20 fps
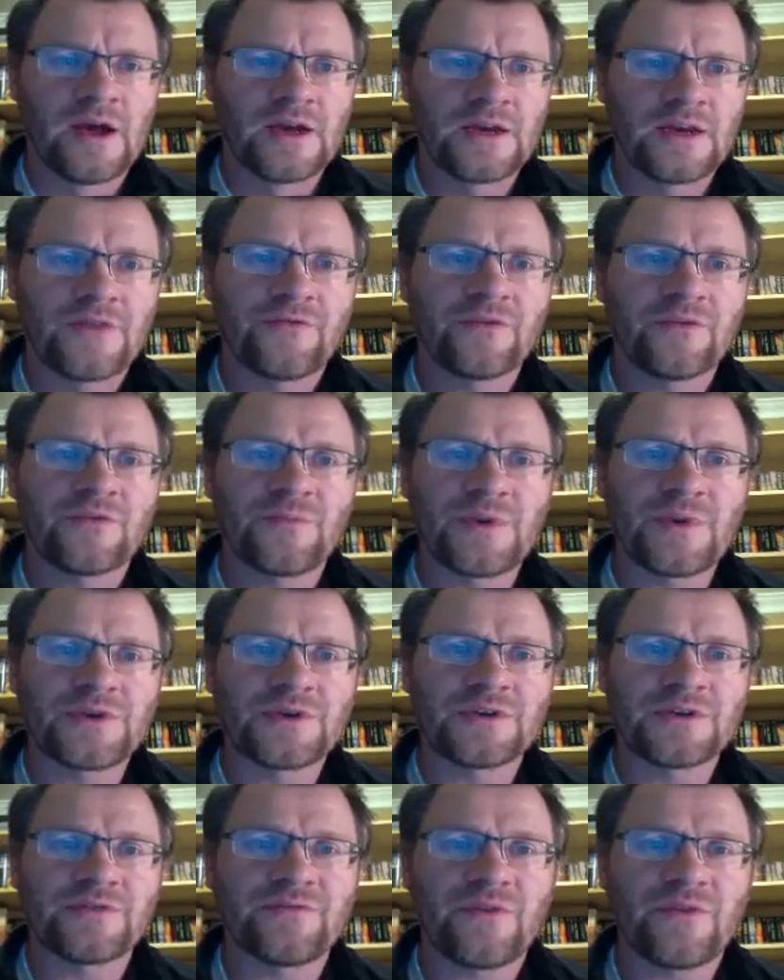Different
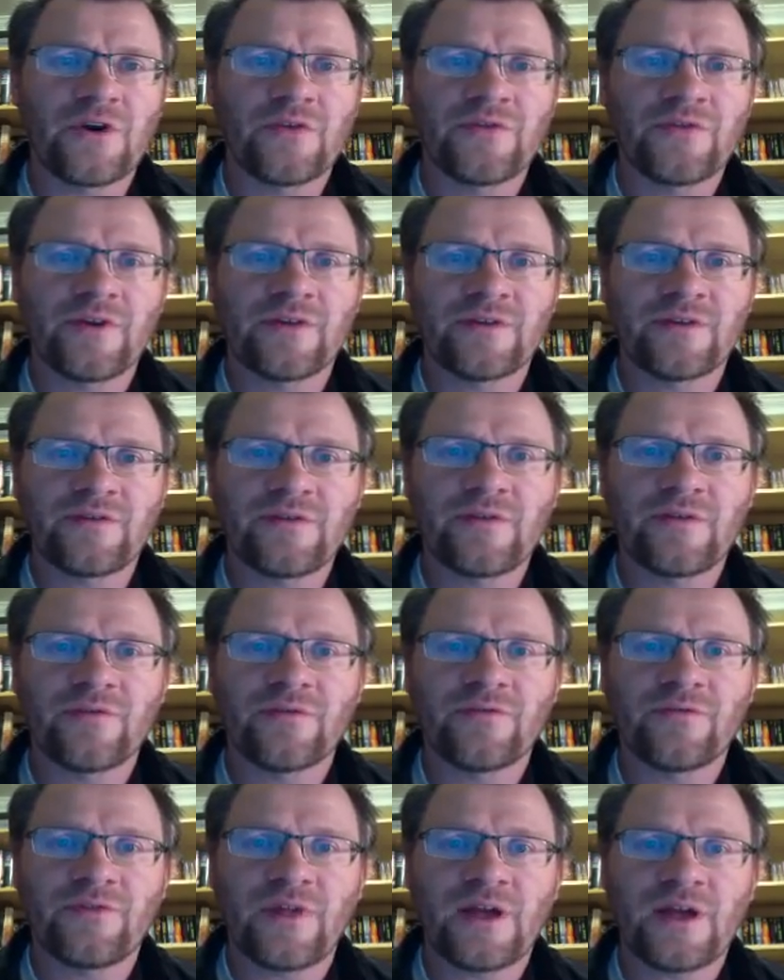species of fireflies have
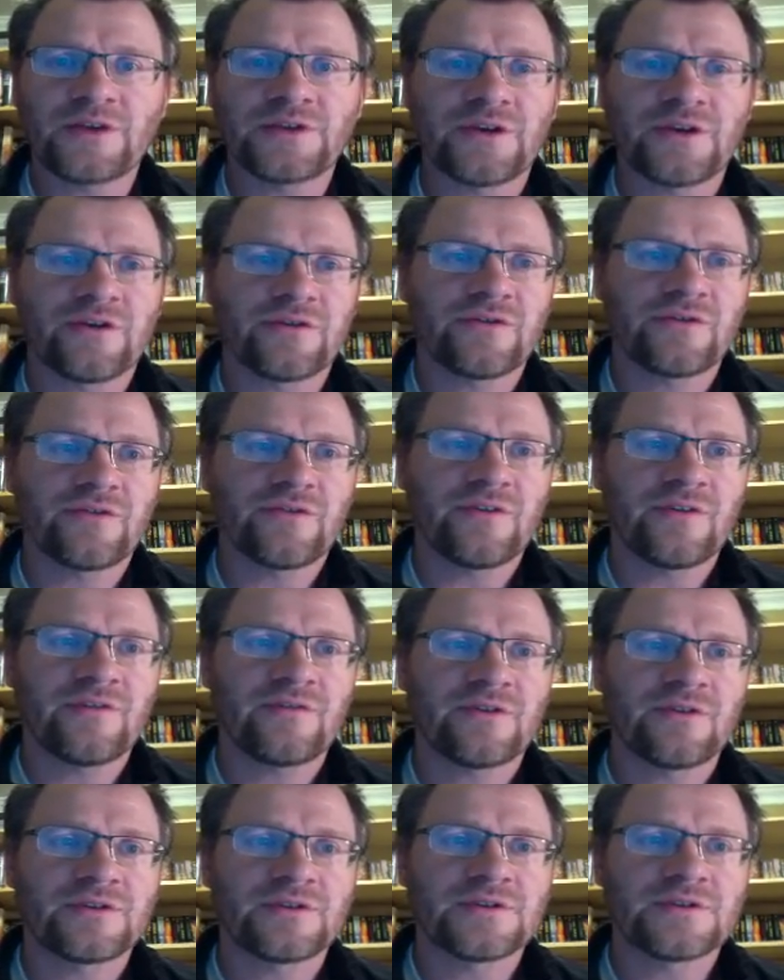different flash characteristics,
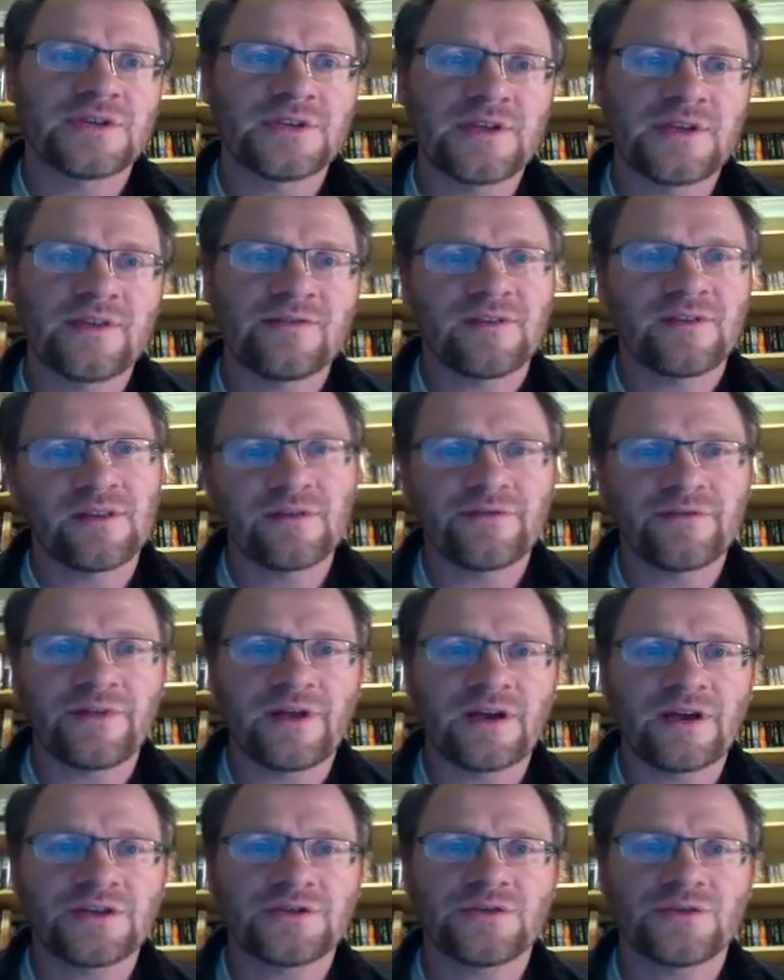such as the intensity of the
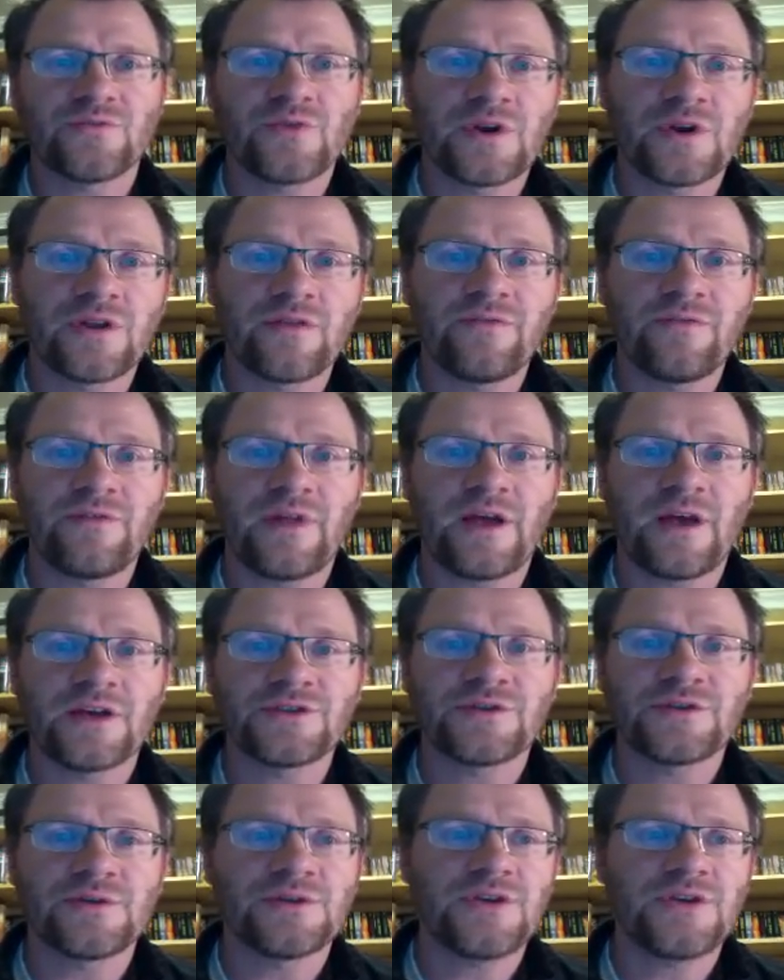flash, the rate of the
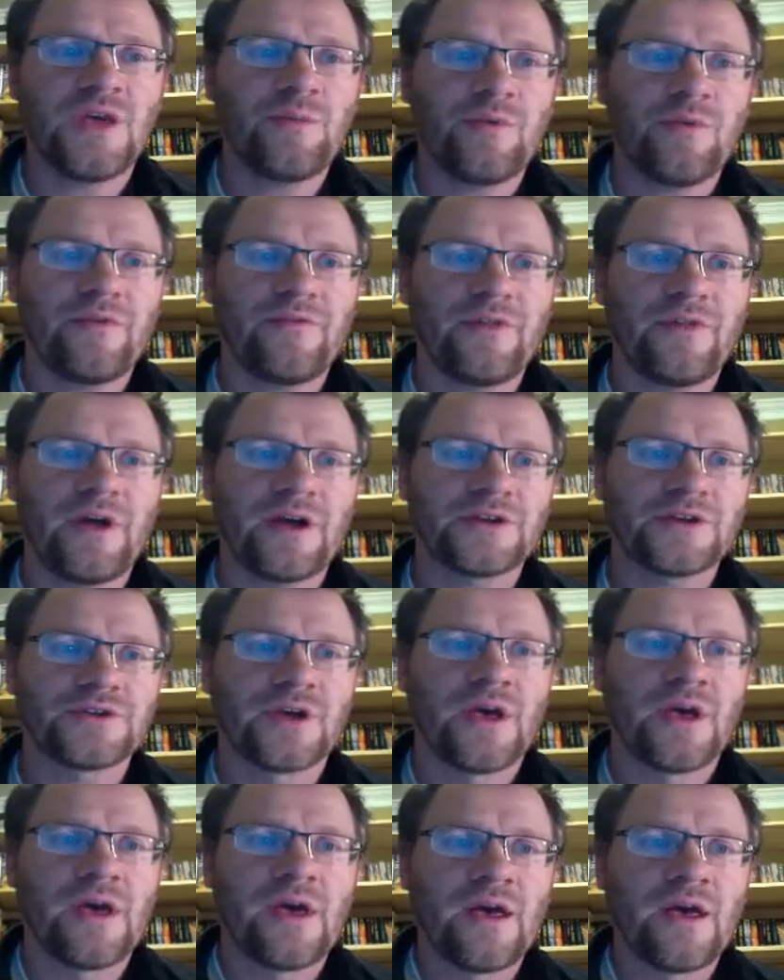flash, and the shape of the flash.